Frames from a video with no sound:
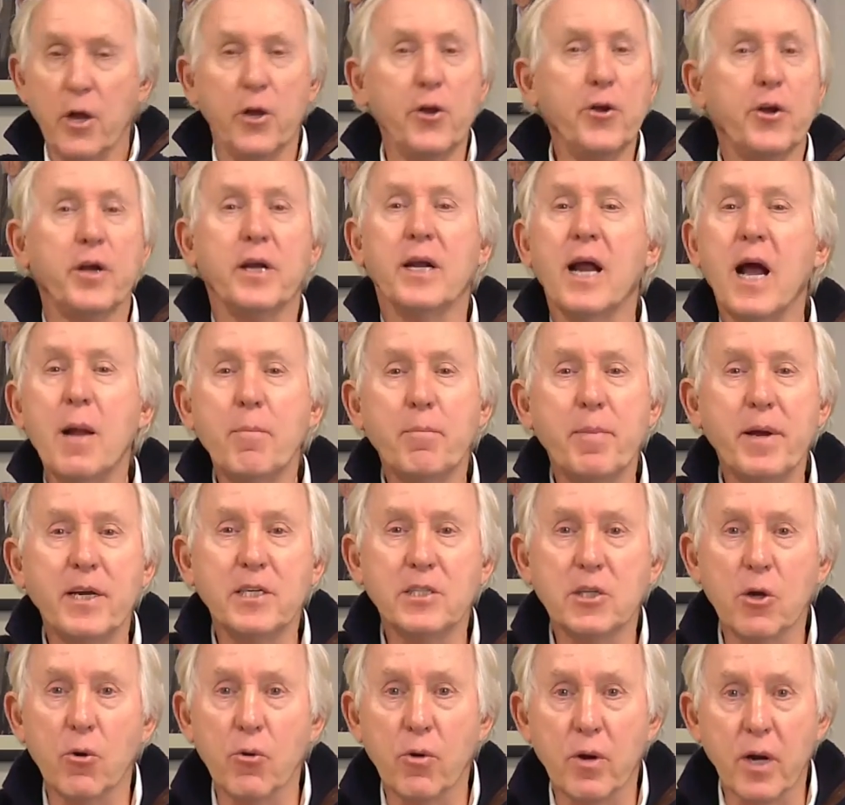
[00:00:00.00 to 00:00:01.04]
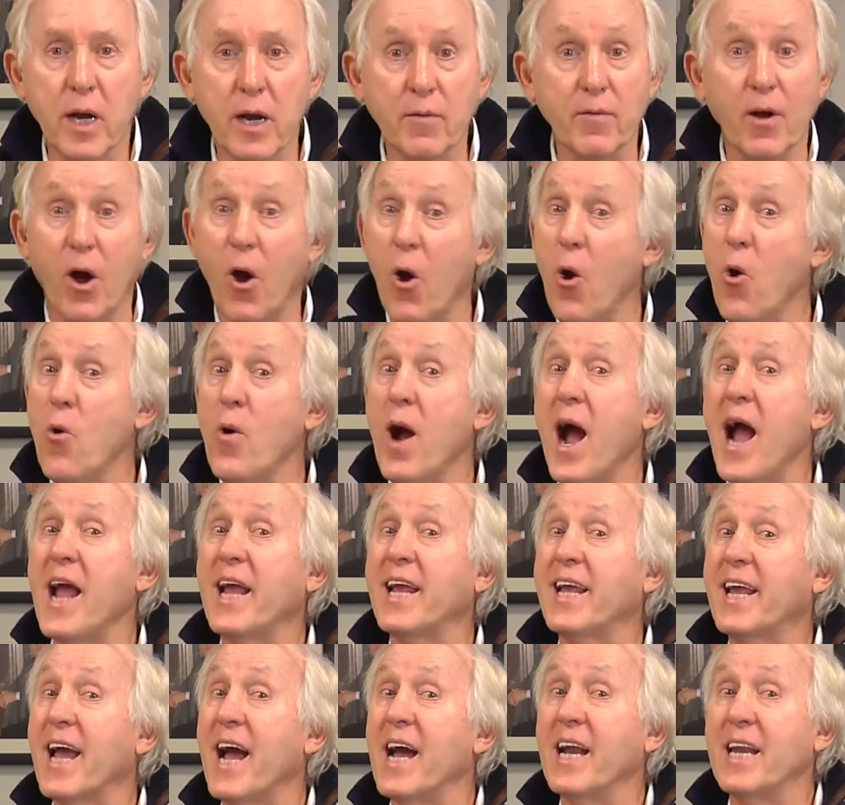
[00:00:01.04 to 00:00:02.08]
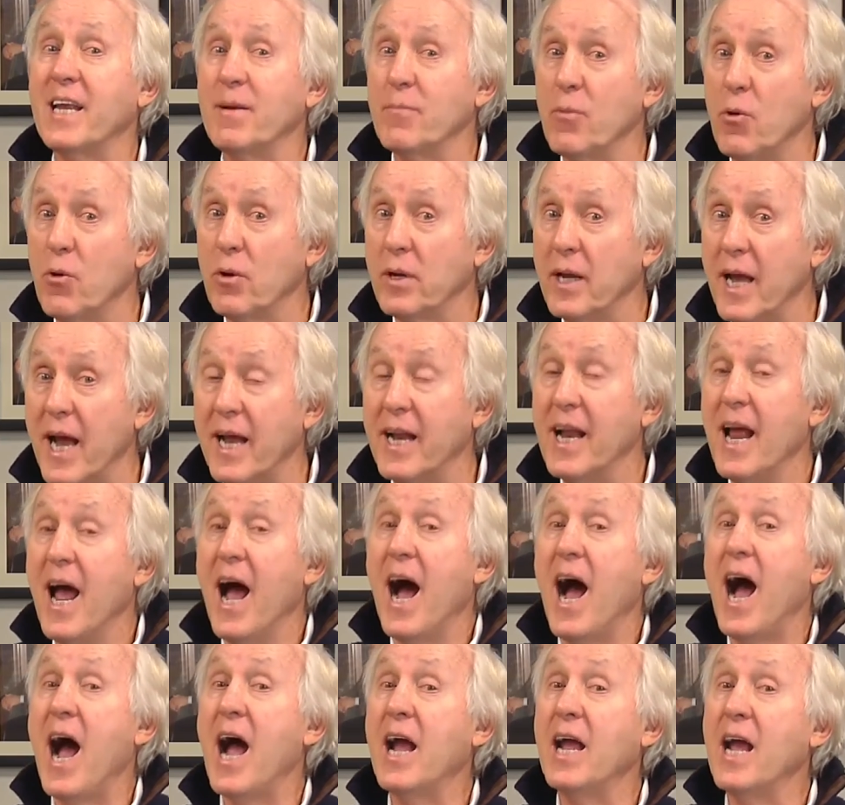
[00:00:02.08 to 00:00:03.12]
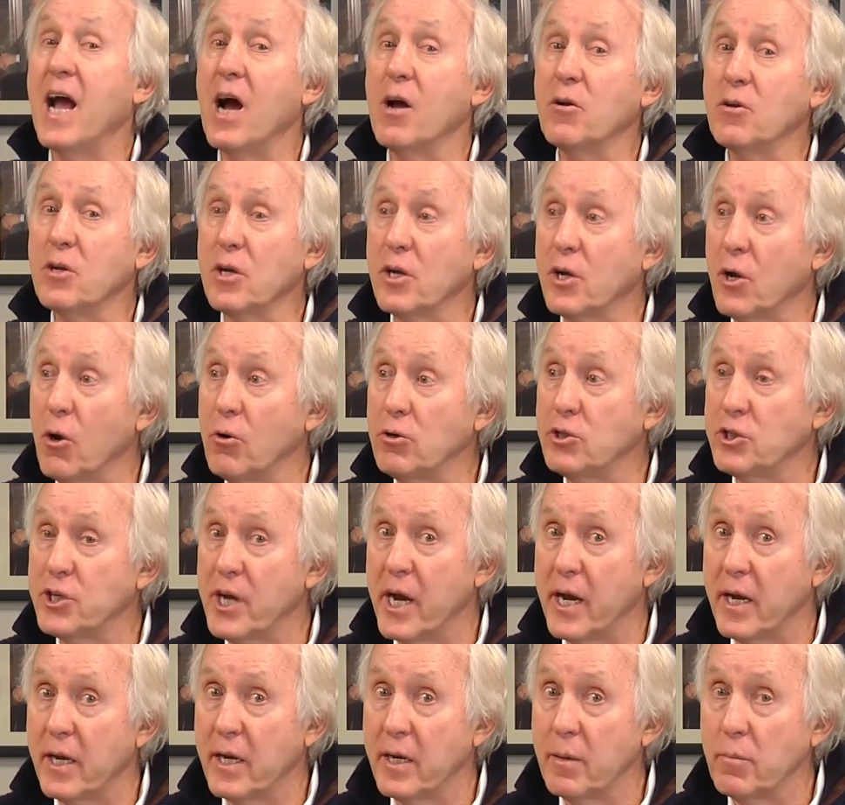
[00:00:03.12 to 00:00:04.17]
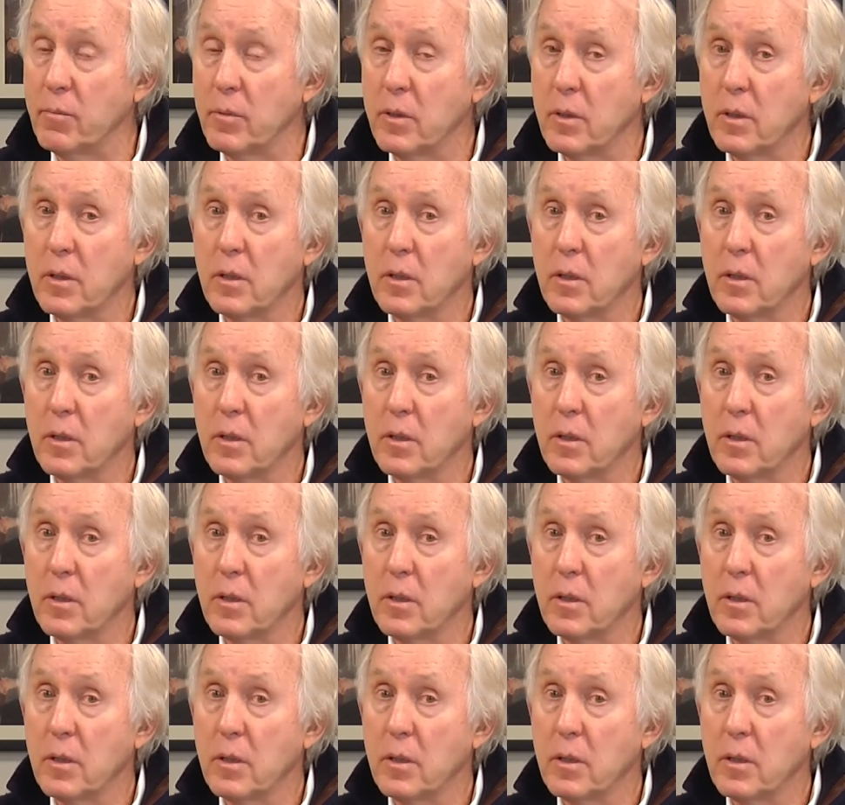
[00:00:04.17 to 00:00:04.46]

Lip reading: You cannot be so clever. Oh, I got him on that. I out negotiated him.